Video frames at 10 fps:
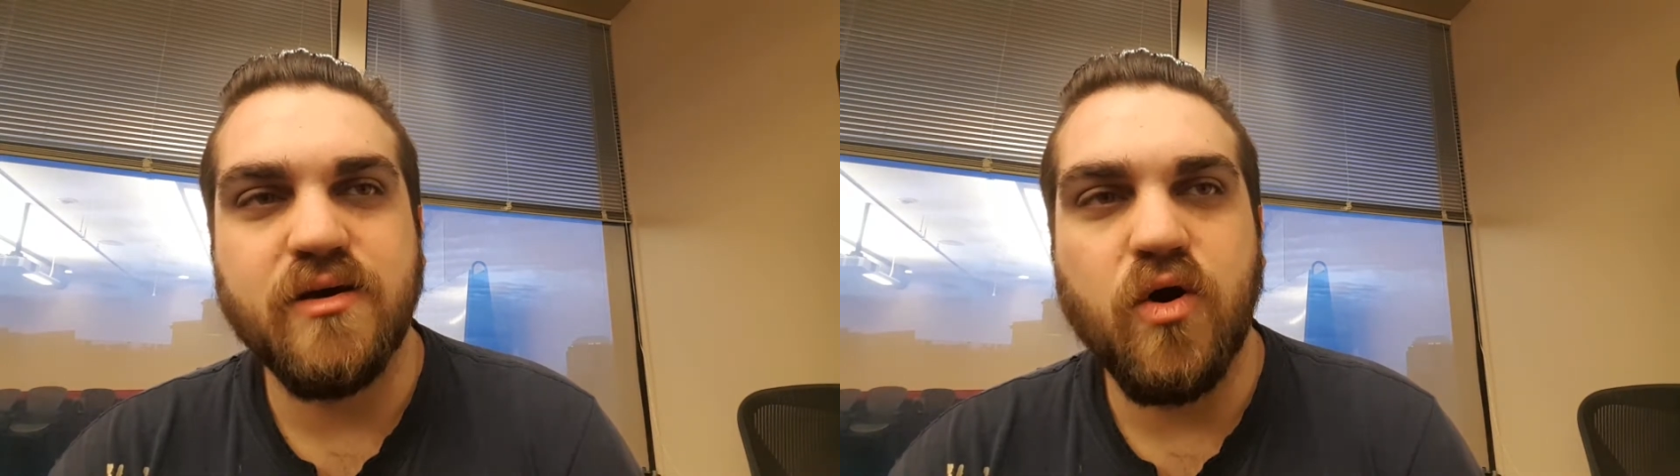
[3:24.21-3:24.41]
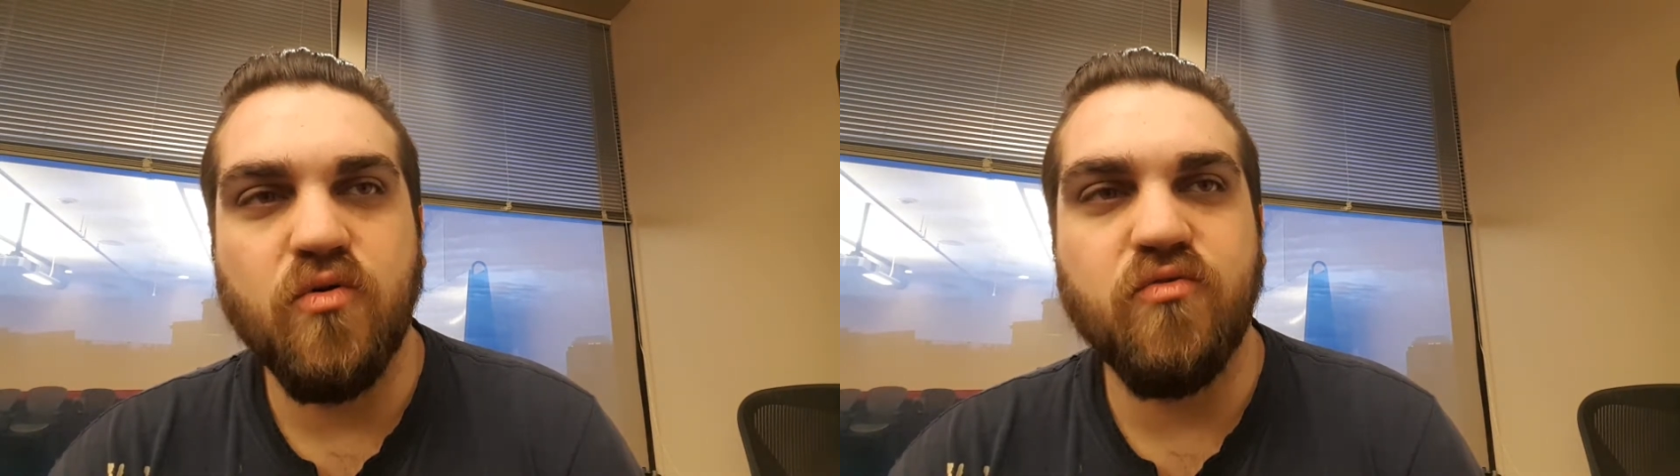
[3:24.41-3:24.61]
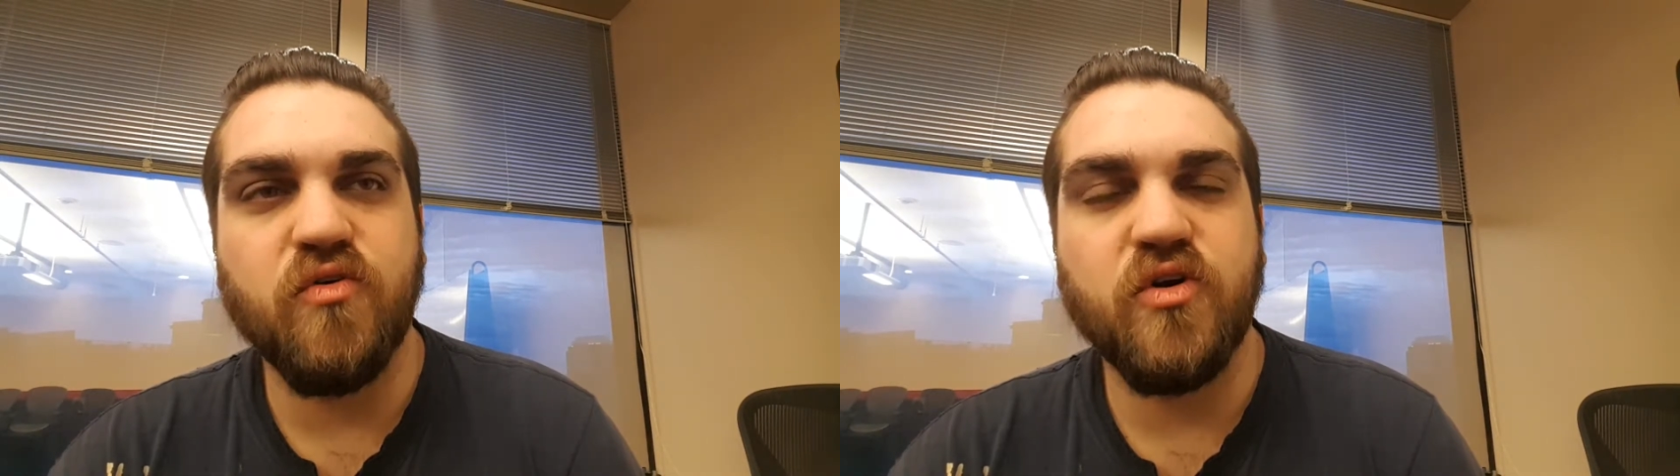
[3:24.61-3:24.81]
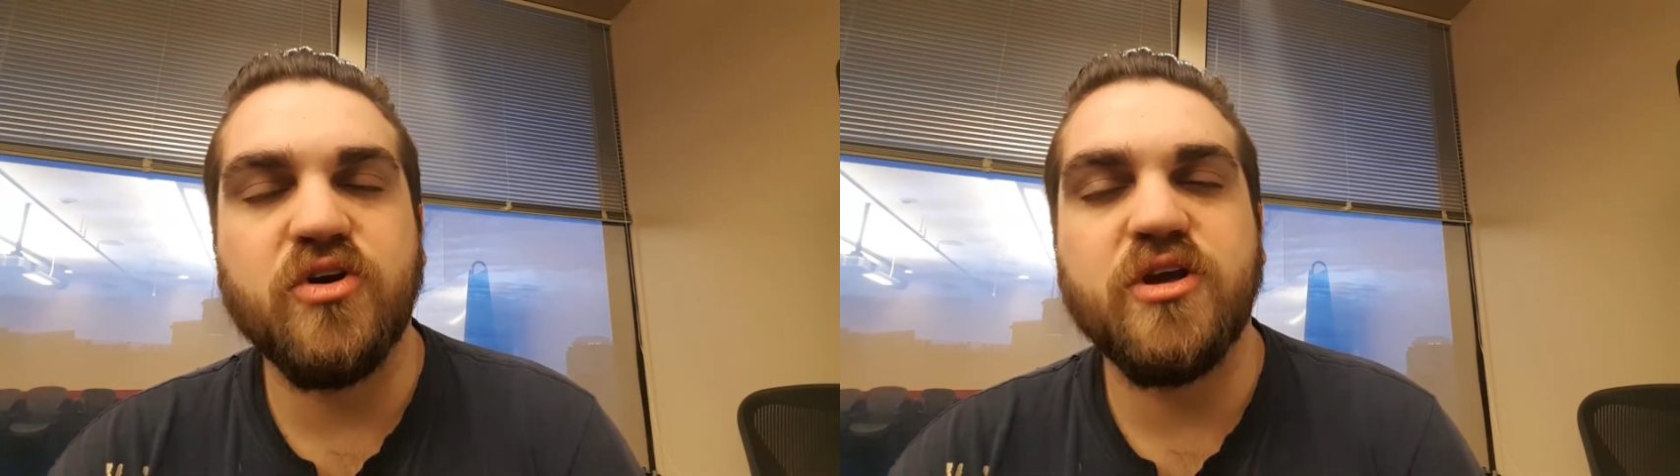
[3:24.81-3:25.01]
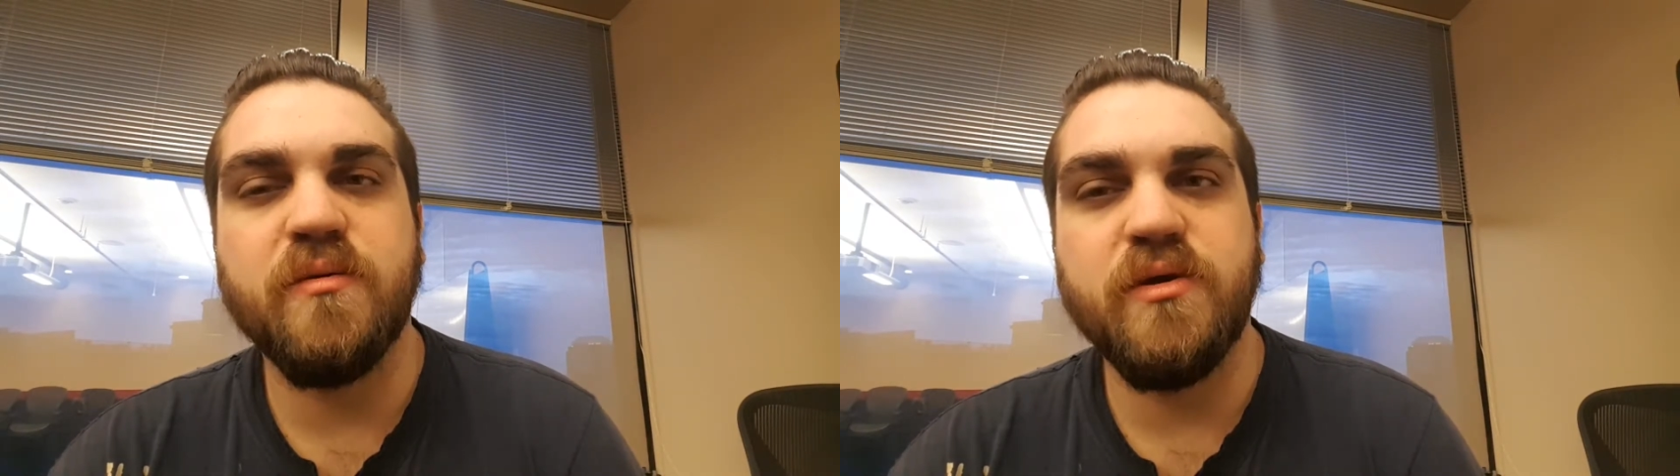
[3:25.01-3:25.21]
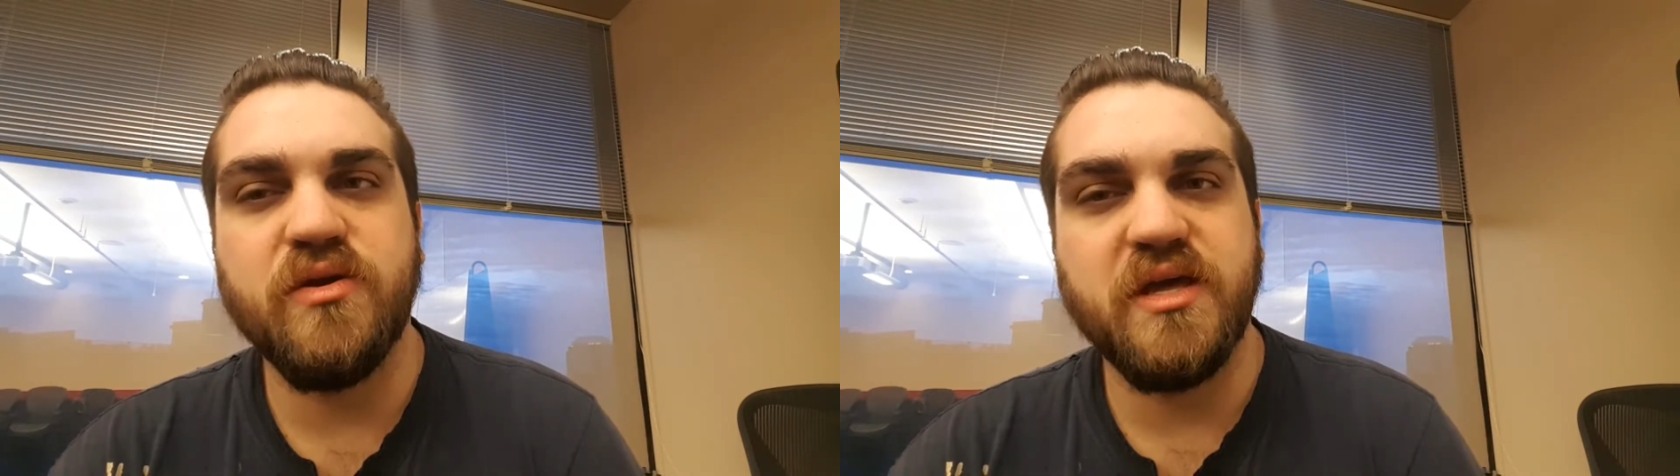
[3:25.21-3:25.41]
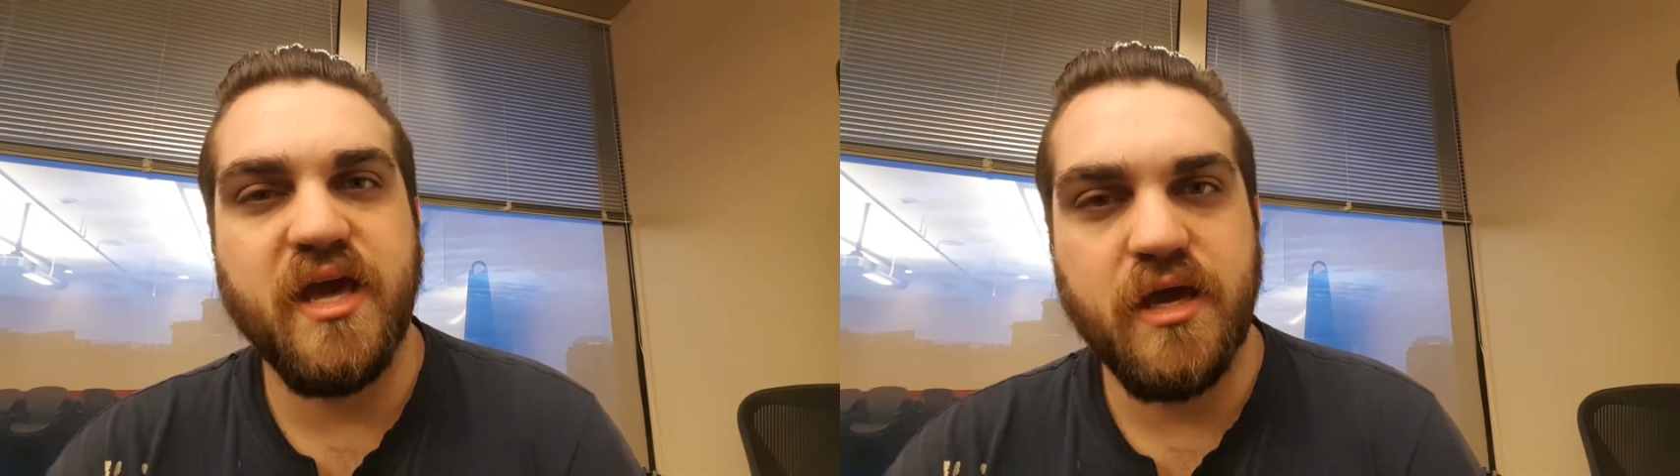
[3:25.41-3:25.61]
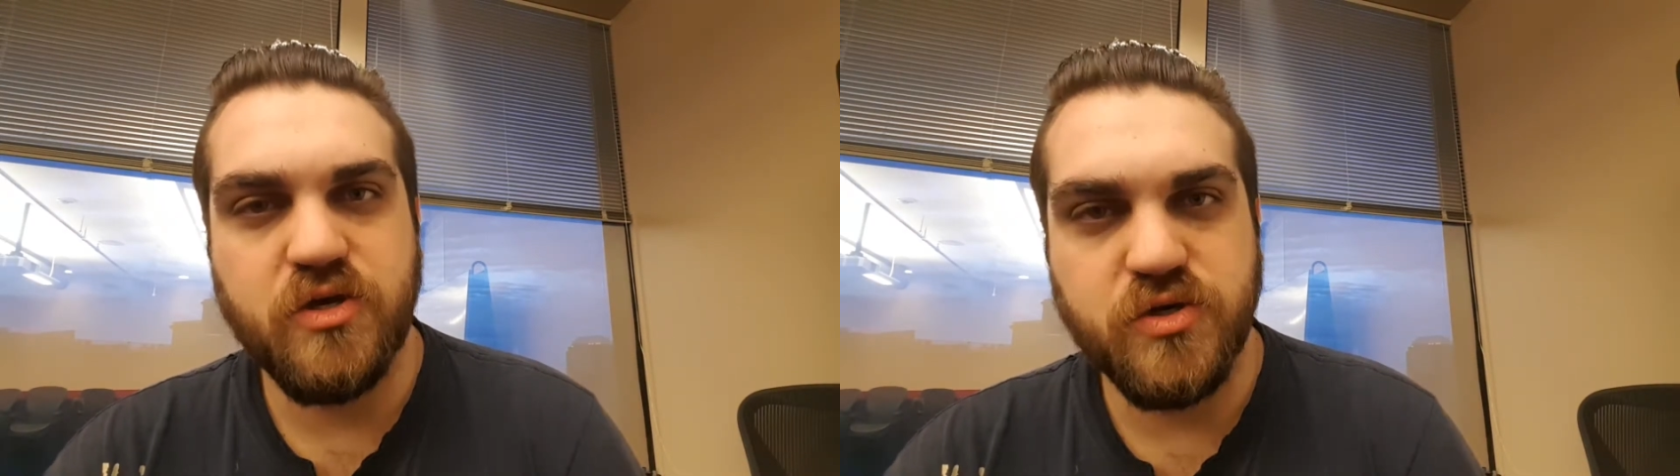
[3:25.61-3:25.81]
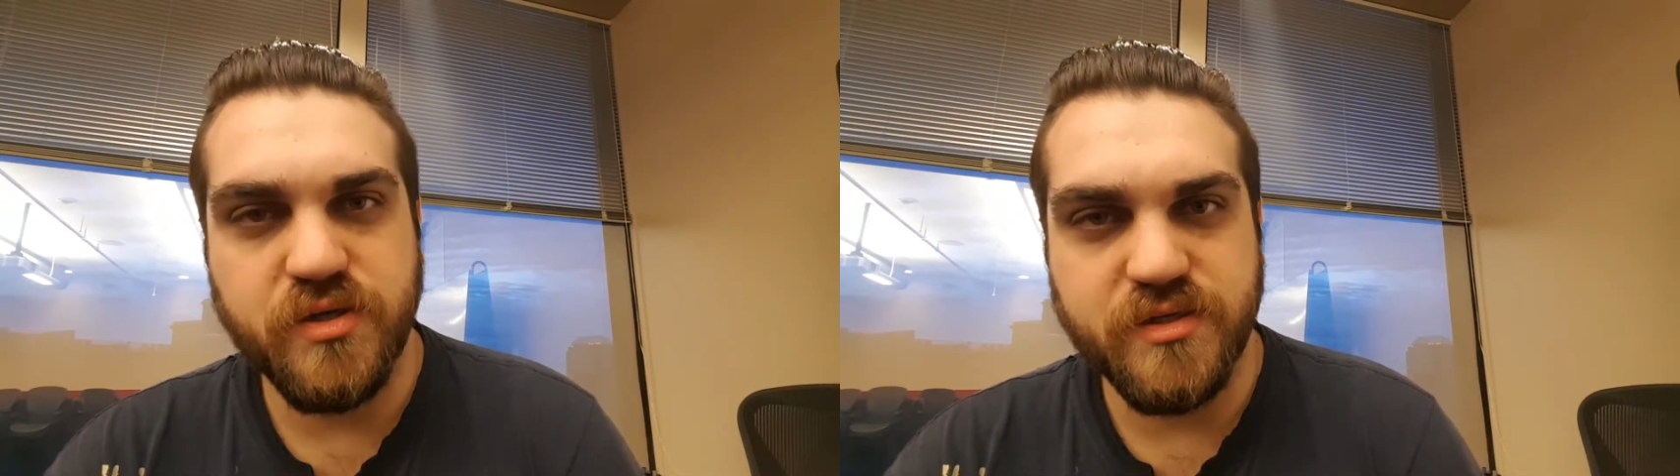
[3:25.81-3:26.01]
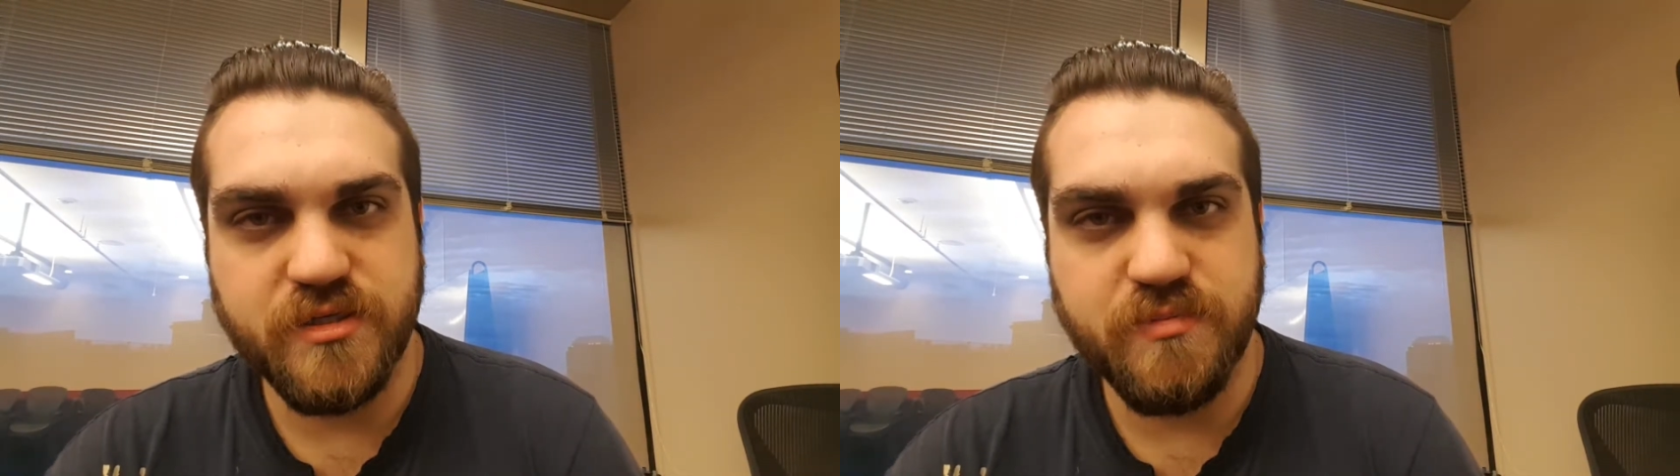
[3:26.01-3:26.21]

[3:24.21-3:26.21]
overt communications